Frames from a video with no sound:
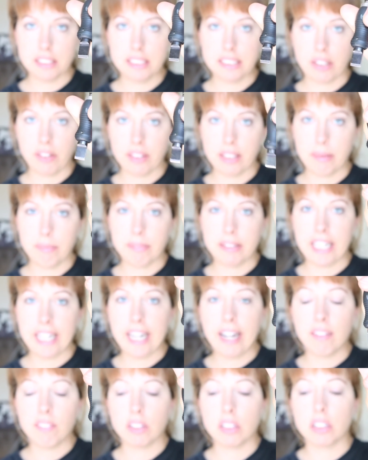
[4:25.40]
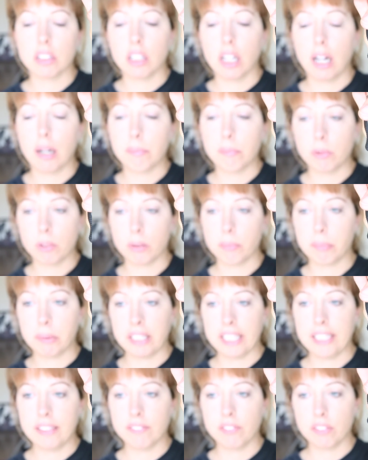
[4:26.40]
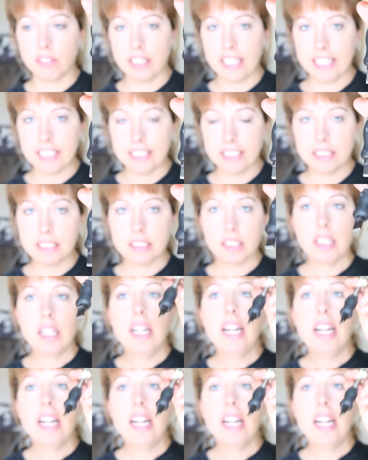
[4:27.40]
sell them. They have a lot more blade varieties.